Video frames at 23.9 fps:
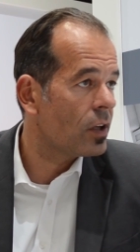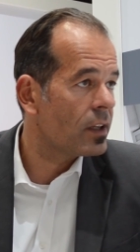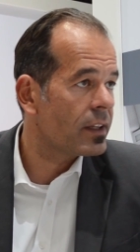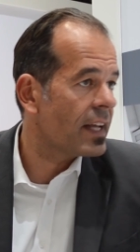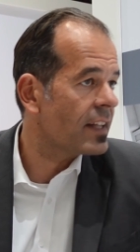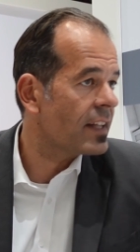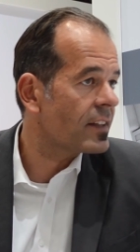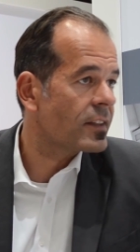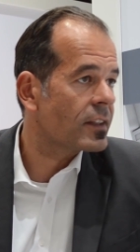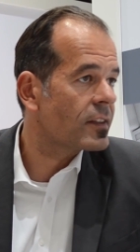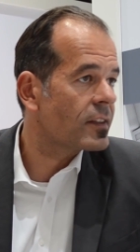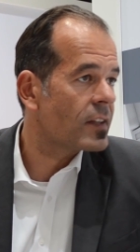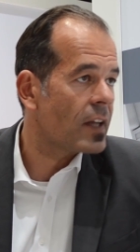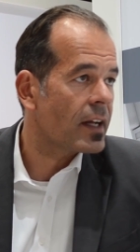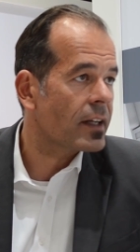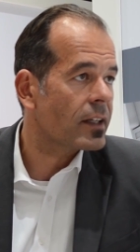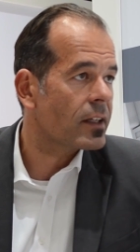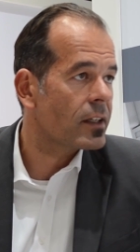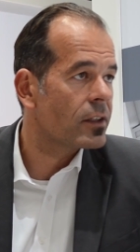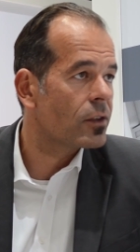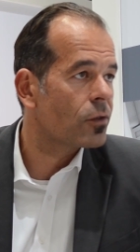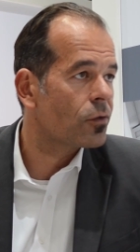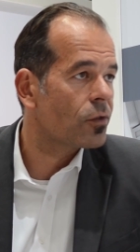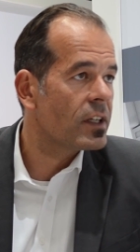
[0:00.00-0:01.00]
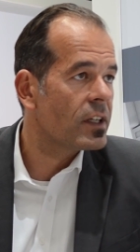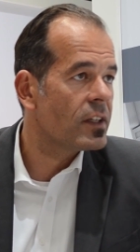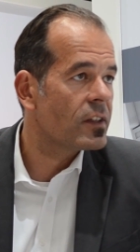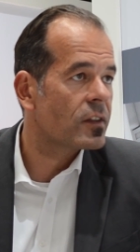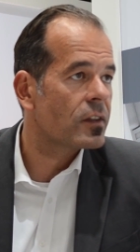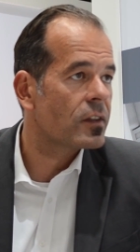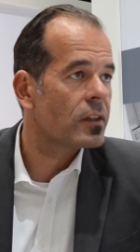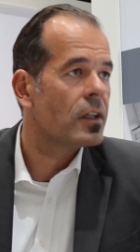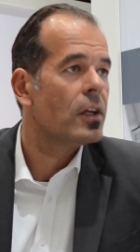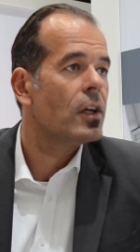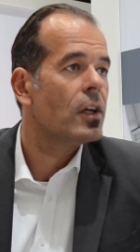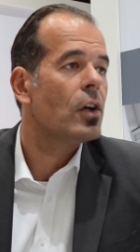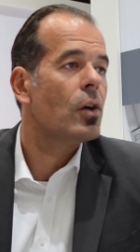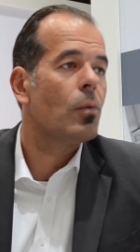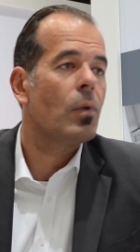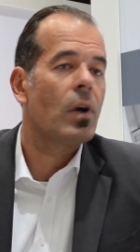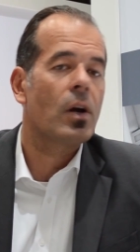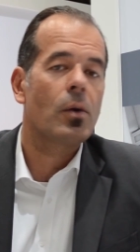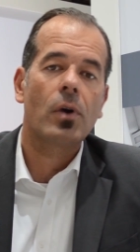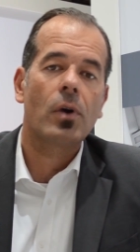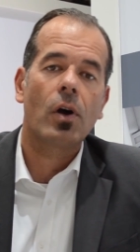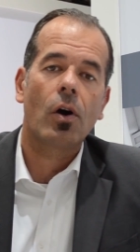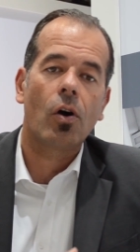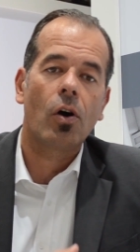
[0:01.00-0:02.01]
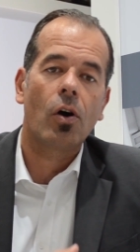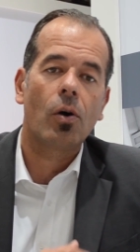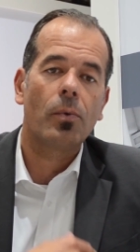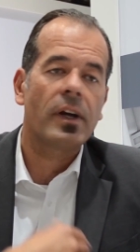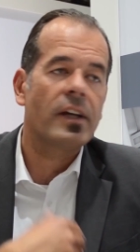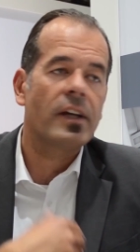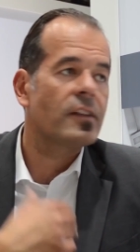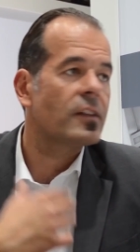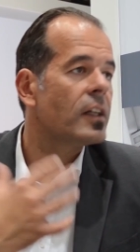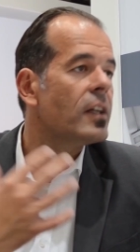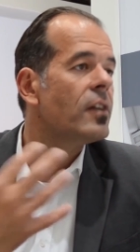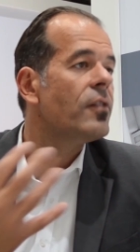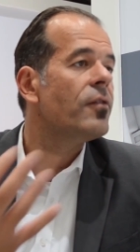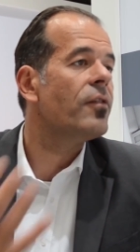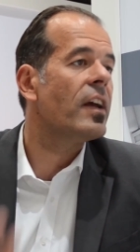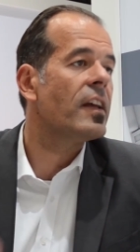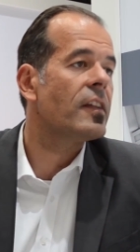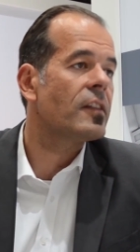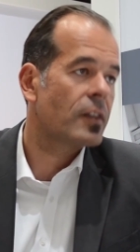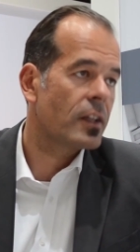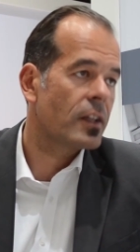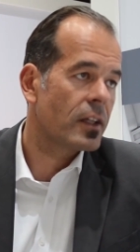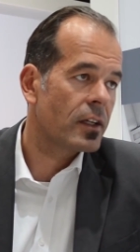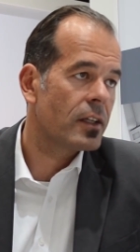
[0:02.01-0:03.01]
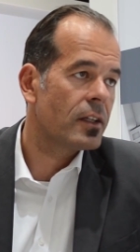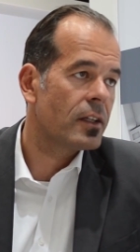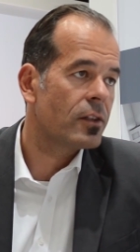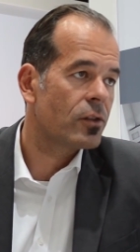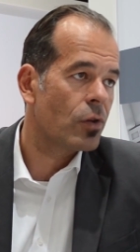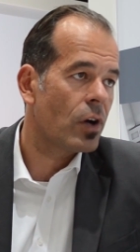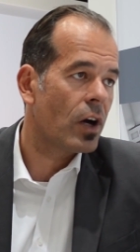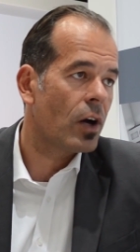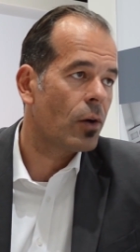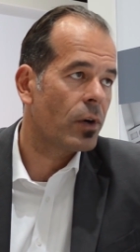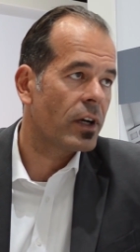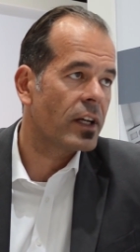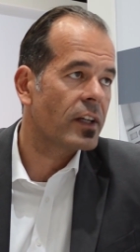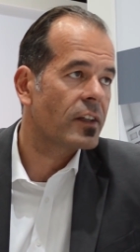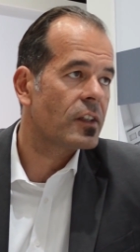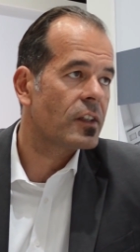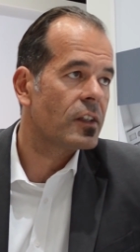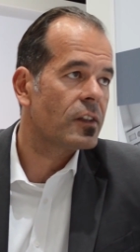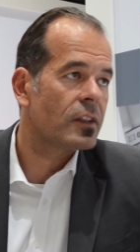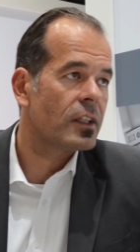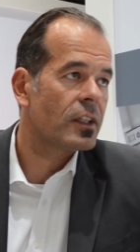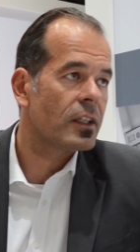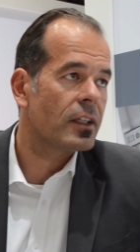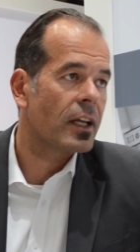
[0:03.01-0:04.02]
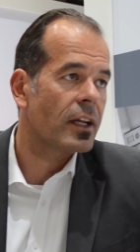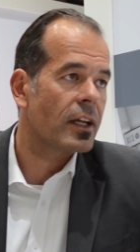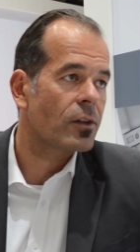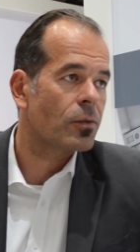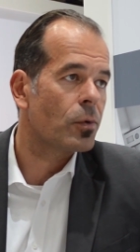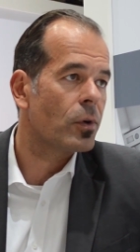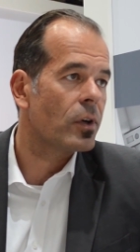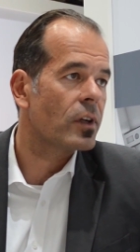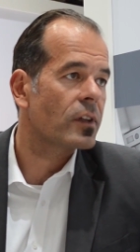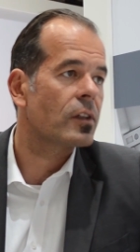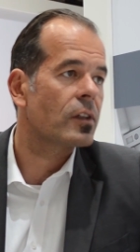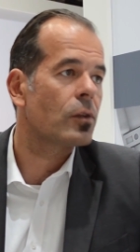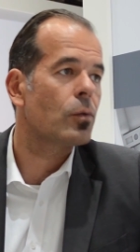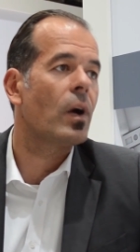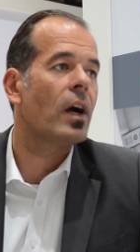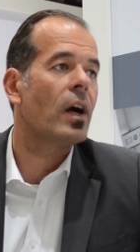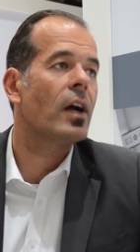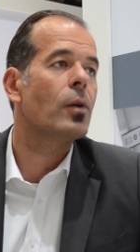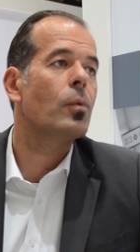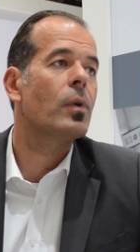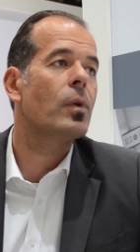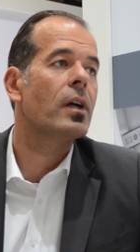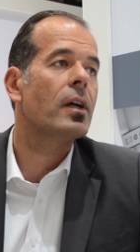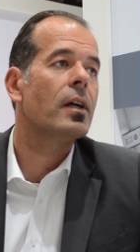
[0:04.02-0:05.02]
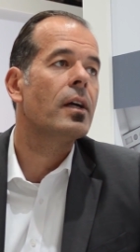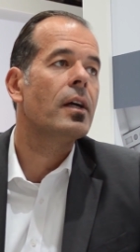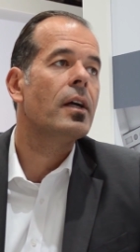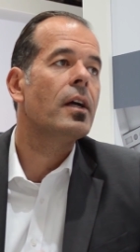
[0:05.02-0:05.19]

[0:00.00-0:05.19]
That's exactly the reason why we're always investing into our existing networks and why we're